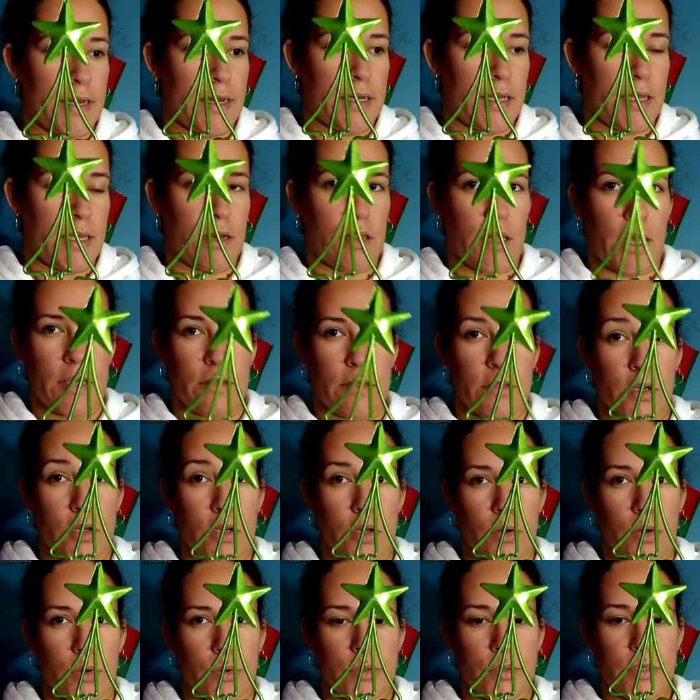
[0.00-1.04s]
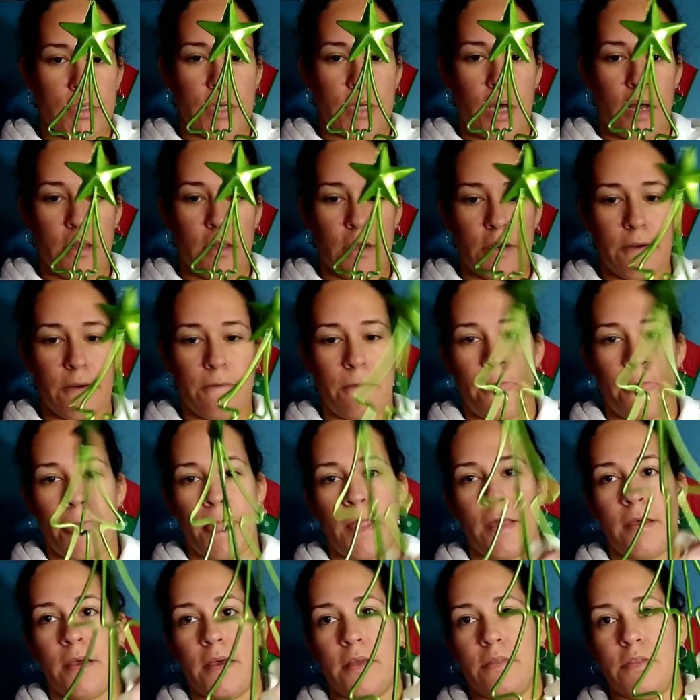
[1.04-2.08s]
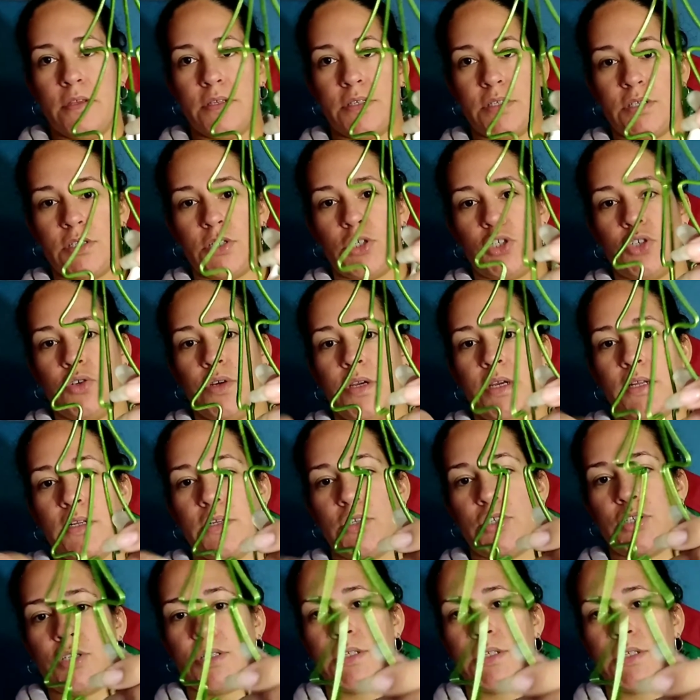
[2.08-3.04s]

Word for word: it in like the gold color. And this is a tree and it's